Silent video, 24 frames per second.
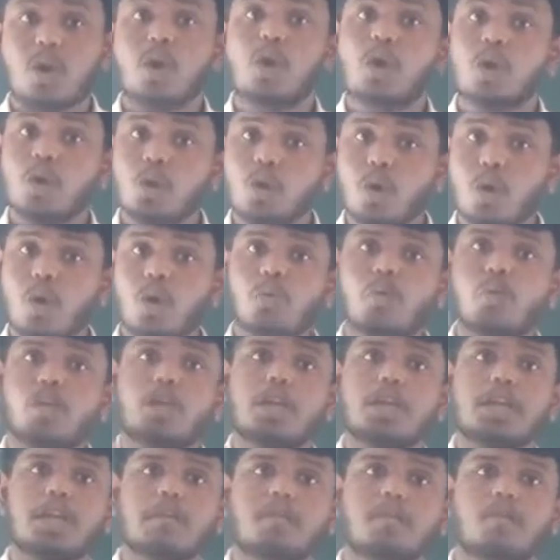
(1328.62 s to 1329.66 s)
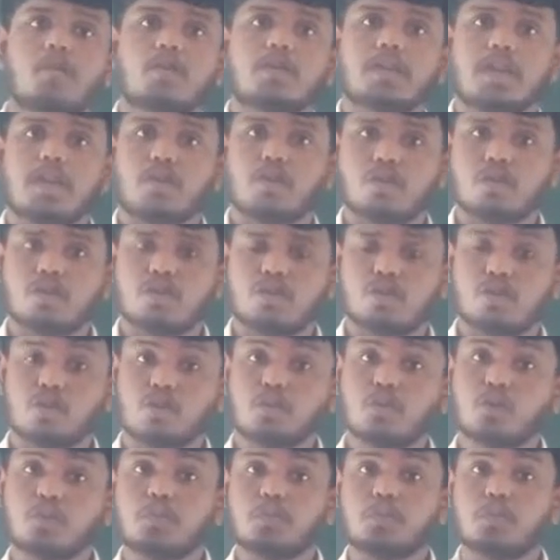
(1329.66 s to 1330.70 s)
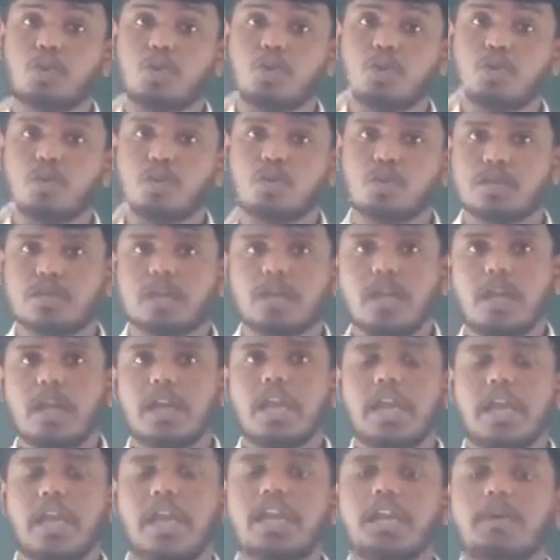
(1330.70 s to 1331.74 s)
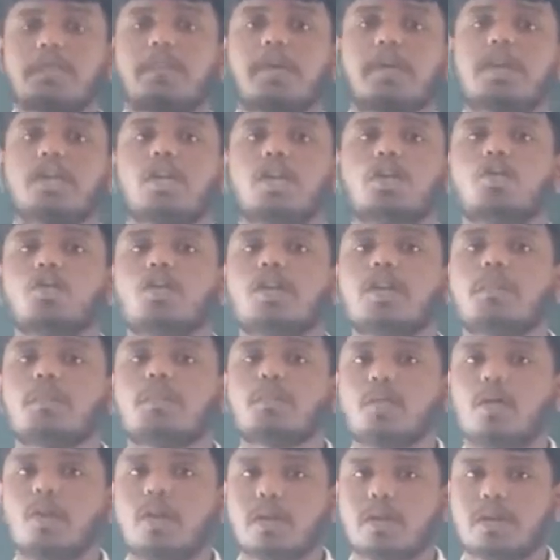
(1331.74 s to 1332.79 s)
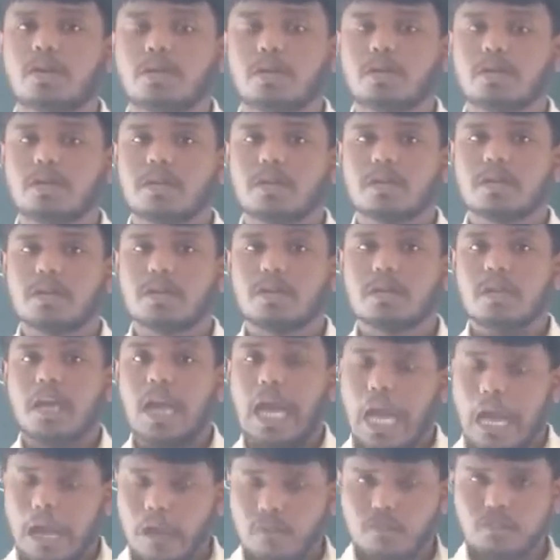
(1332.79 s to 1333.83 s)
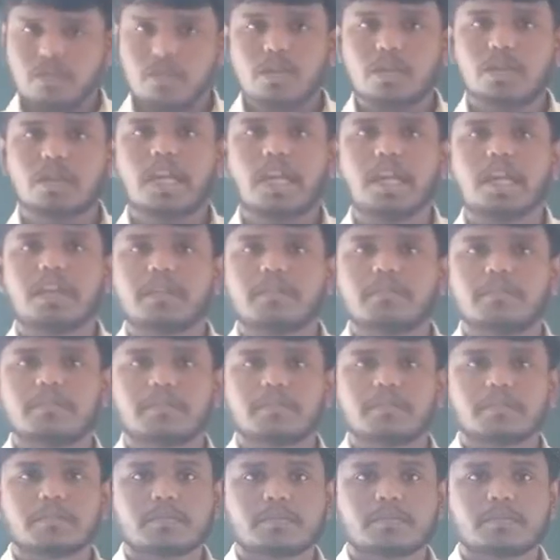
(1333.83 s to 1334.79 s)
low quality potatoes to produce any particular product. After that,